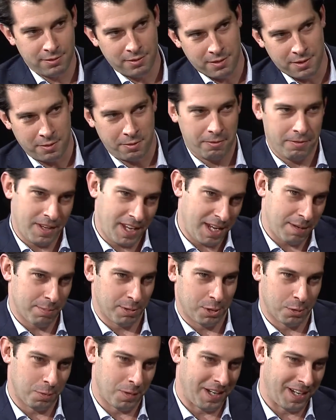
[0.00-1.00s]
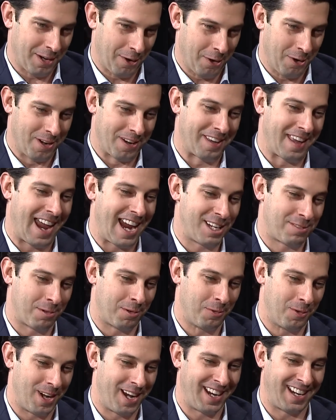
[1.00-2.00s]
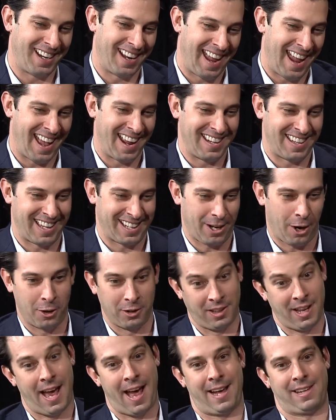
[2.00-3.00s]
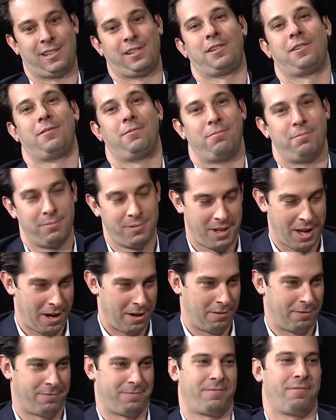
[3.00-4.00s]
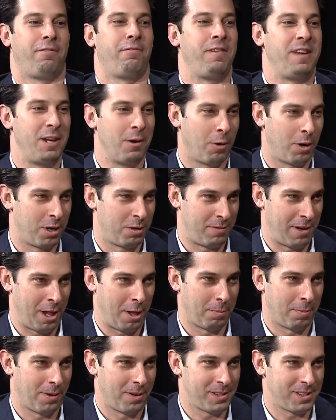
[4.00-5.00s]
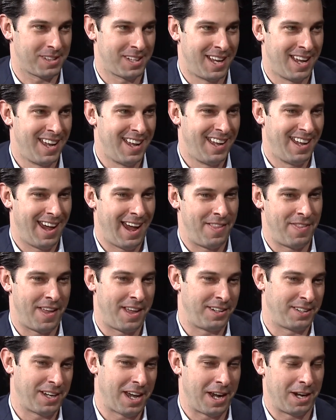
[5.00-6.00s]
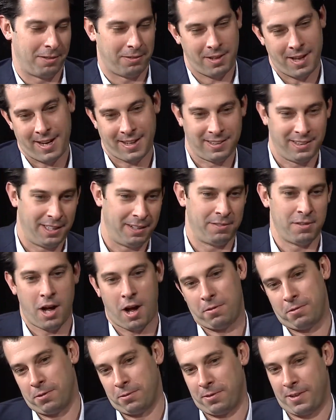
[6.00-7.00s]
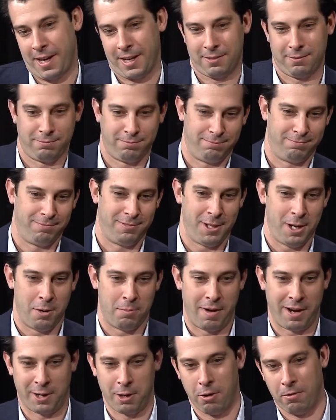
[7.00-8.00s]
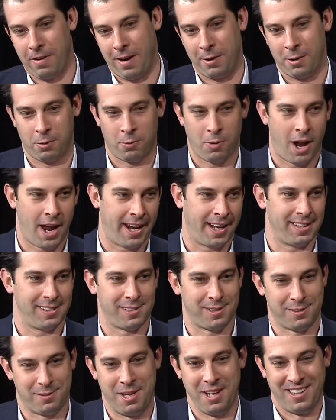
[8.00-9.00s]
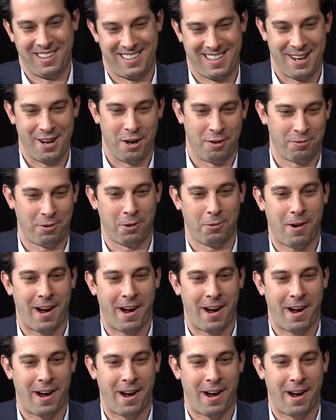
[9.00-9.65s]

the fee between her engagement ring and like our last kind of fee to our developers, and then kind of like lived off of like, you know, my co-founder Ryan's dinner for a